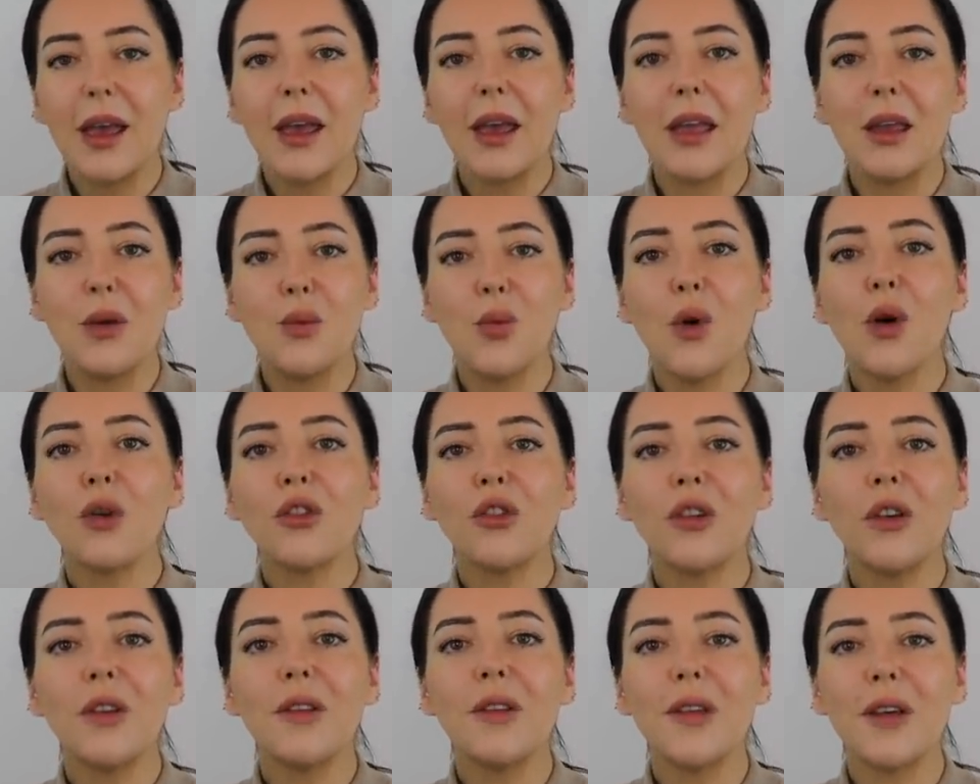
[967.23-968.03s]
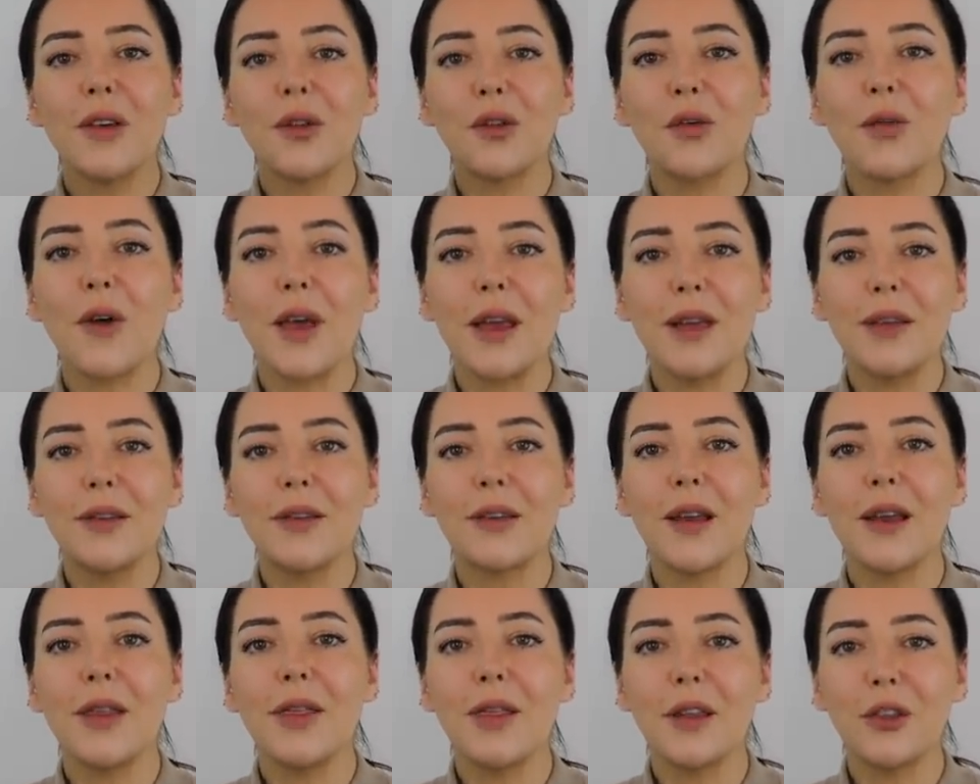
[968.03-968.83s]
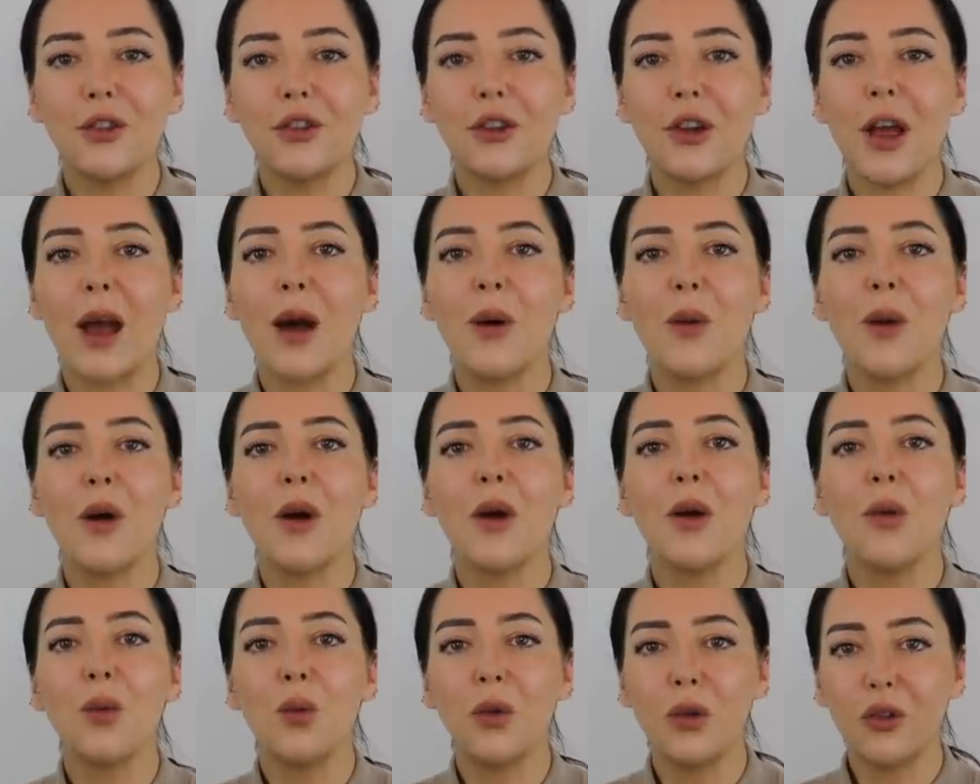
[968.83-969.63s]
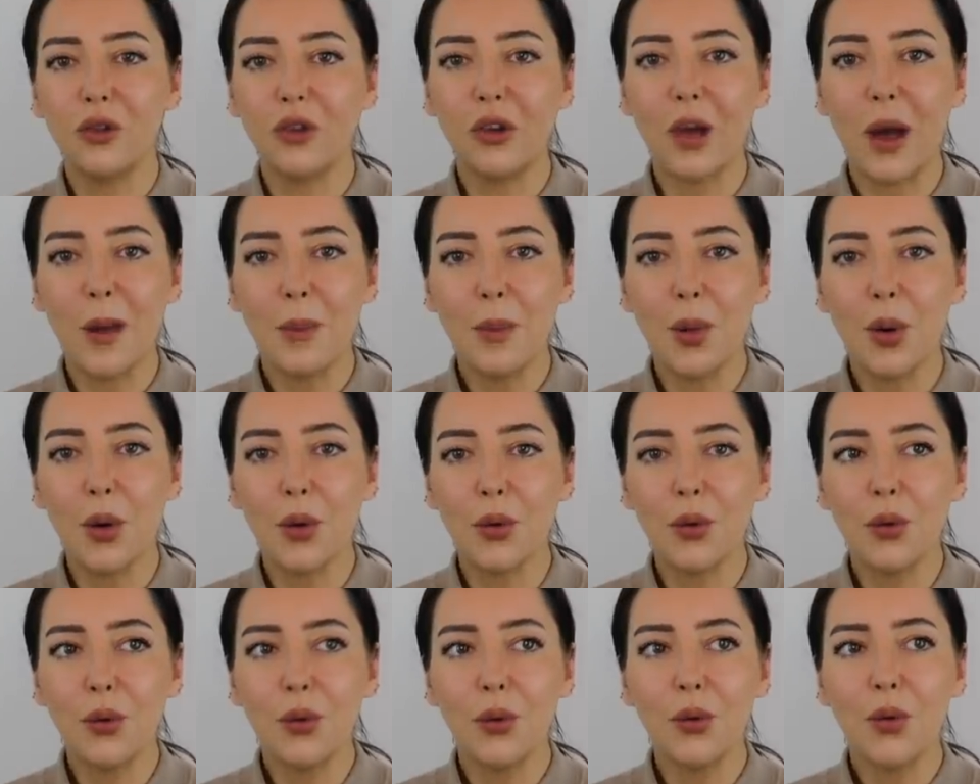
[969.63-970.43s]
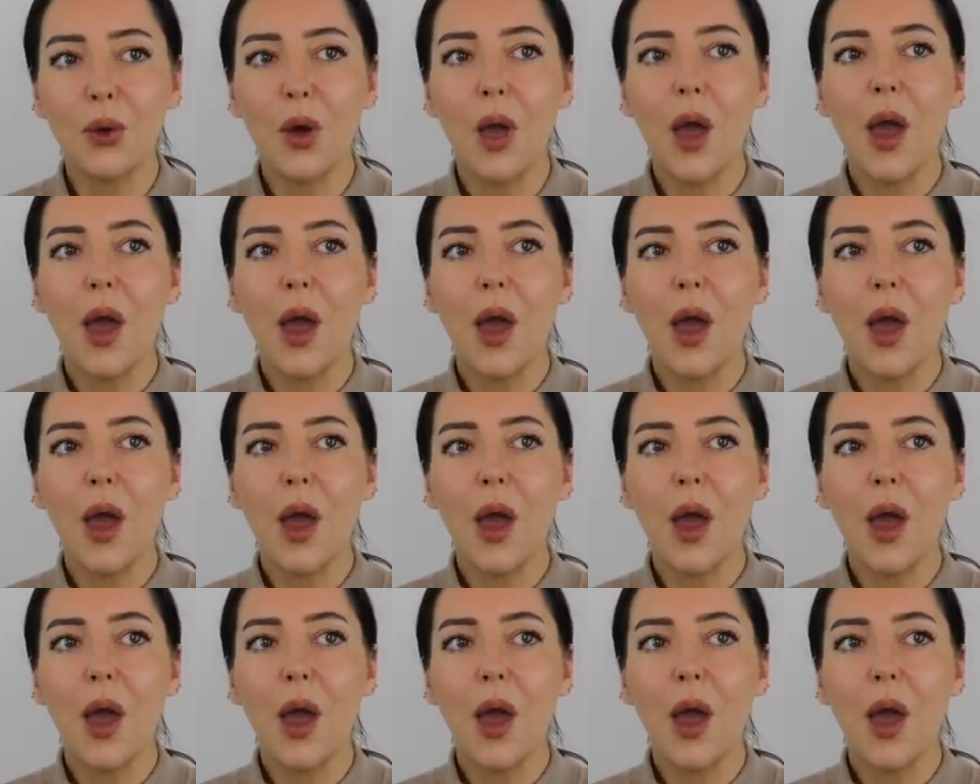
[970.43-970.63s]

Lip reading: He washes his face in the shower with shampoo,